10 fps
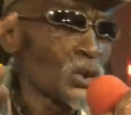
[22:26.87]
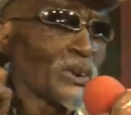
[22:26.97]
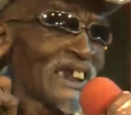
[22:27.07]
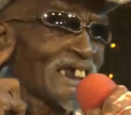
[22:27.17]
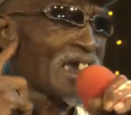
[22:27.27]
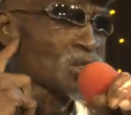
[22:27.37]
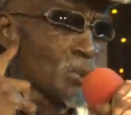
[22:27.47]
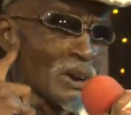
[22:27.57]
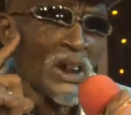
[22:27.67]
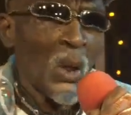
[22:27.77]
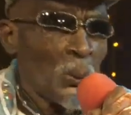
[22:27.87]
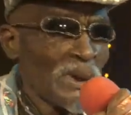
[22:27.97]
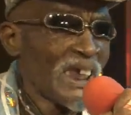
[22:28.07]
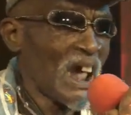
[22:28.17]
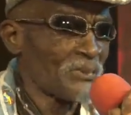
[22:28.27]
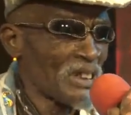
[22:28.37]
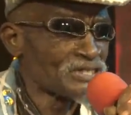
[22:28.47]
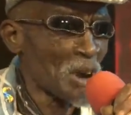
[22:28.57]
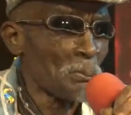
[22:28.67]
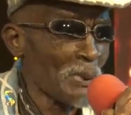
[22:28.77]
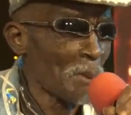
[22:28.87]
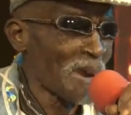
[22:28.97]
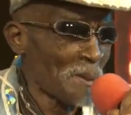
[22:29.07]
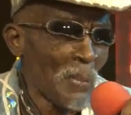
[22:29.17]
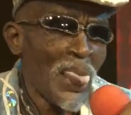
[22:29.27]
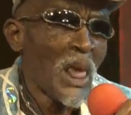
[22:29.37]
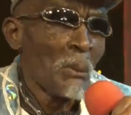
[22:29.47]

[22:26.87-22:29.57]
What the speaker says: doing that, guess what? We having some problems.